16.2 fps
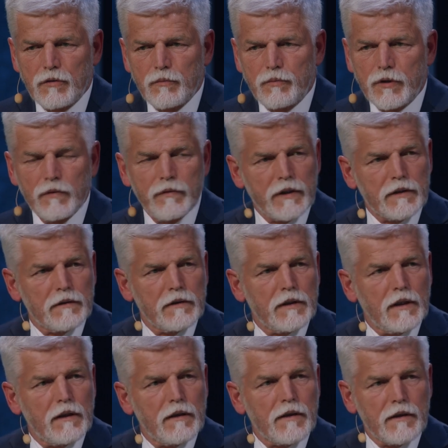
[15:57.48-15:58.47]
to prove it.
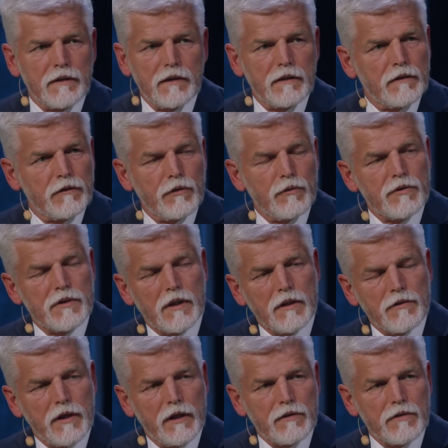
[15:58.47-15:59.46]
Uh, they didn't use the
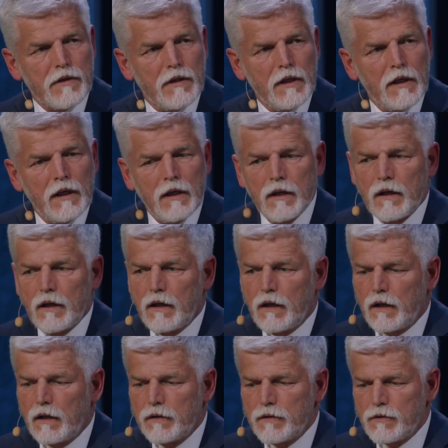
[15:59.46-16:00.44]
chance.
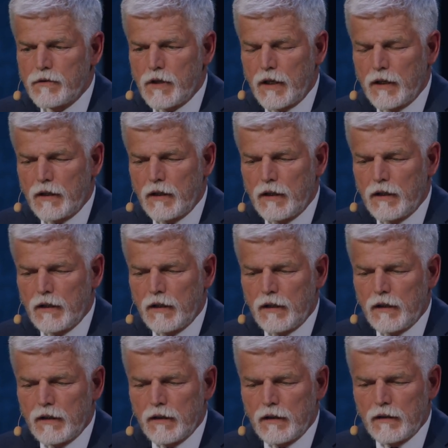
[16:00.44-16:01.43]
China
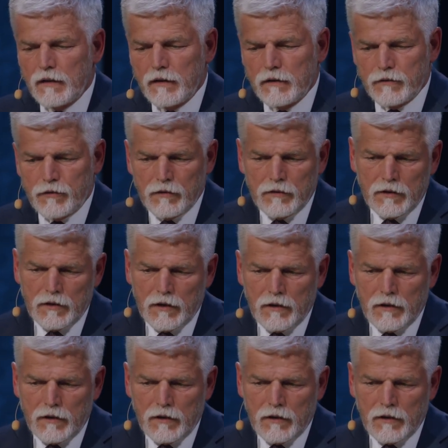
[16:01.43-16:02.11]
should,